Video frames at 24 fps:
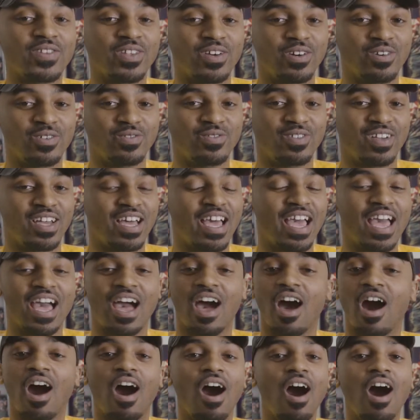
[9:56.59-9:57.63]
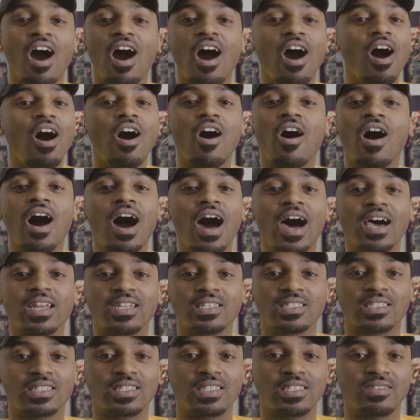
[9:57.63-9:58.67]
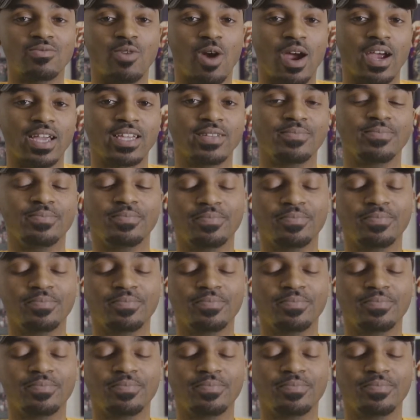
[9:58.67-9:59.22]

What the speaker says: though. All honesty, right?